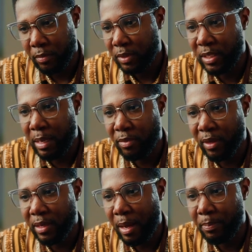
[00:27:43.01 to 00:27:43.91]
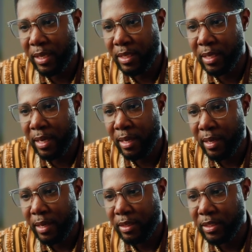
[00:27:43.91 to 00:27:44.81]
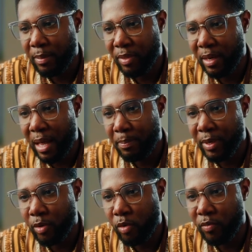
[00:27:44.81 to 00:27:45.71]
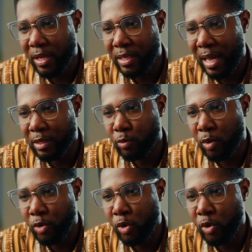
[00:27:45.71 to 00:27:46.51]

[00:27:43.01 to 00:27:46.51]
Same thing happening here. Same thing happening over here as well.